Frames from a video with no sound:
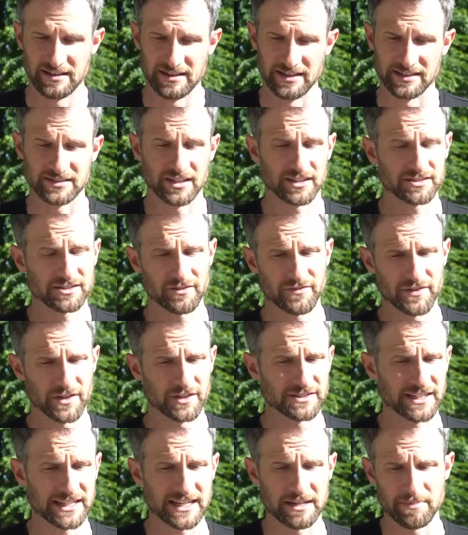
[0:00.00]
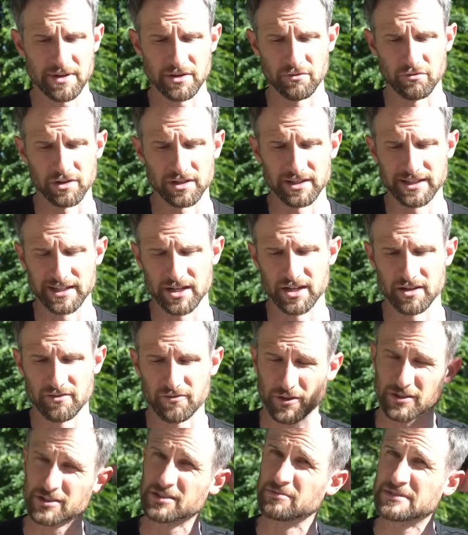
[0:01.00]
This also feels like it'd be really good
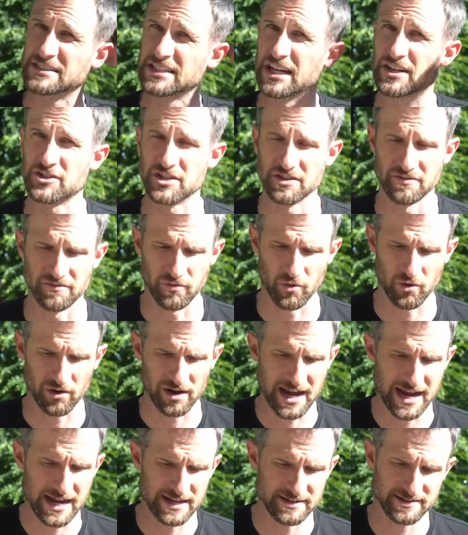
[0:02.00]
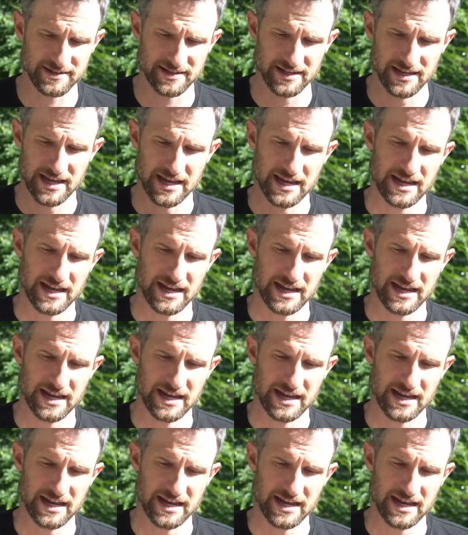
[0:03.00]
for some touchy forehands.